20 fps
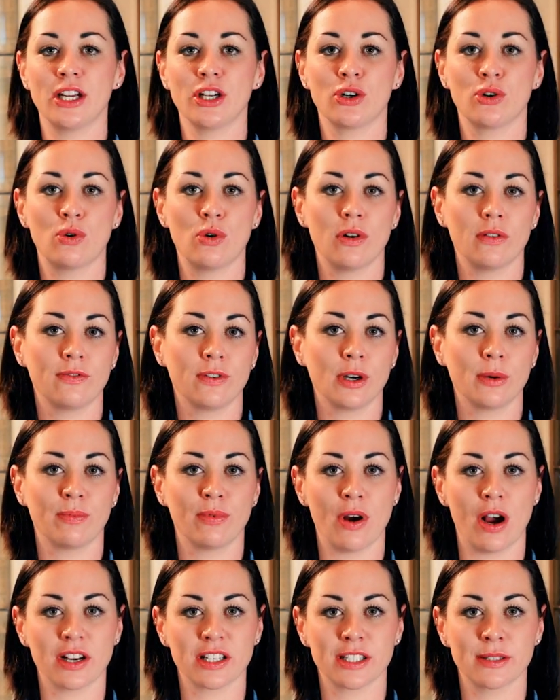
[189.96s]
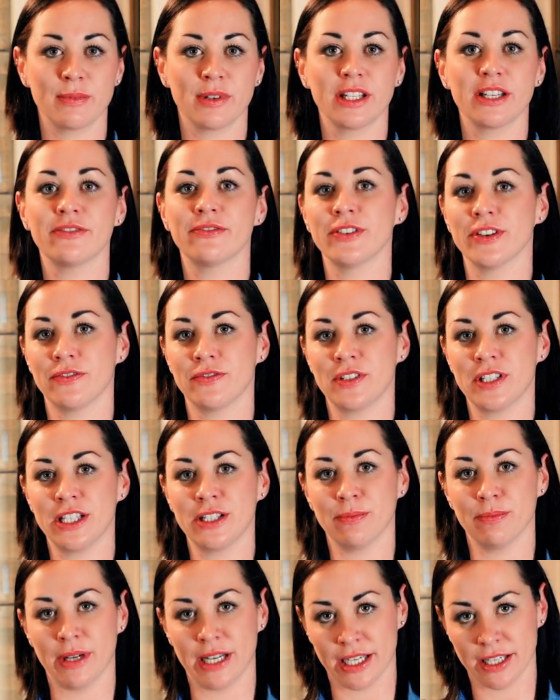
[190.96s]
it cool for approximately
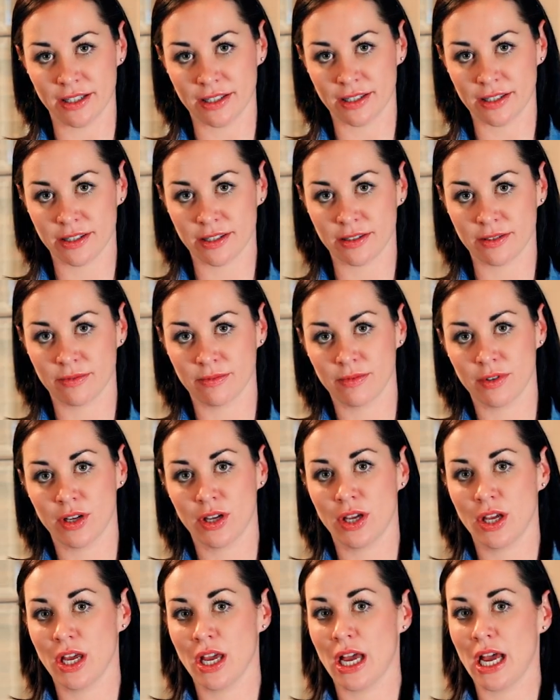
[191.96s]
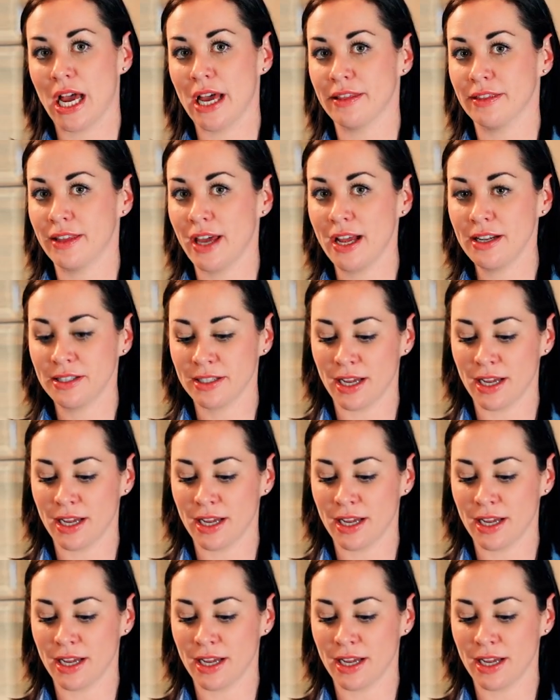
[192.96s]
15 minutes. At that